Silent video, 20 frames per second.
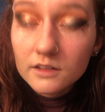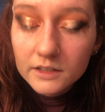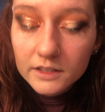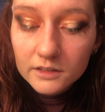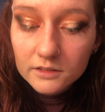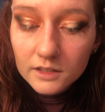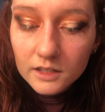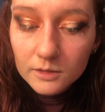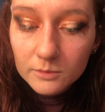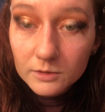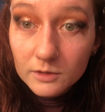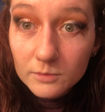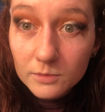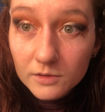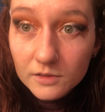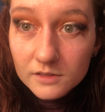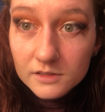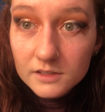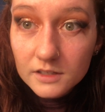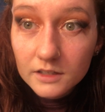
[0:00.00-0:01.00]
like, a lot of
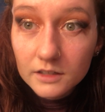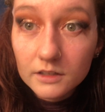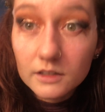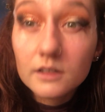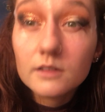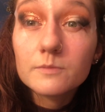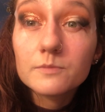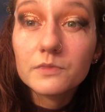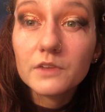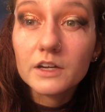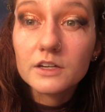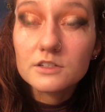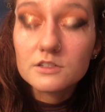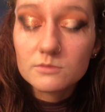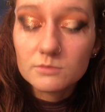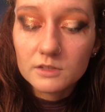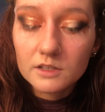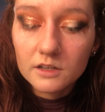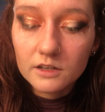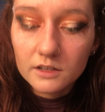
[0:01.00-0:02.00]
people say I
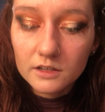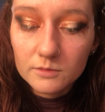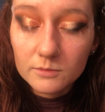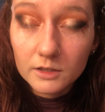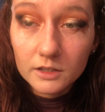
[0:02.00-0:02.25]
should be cutting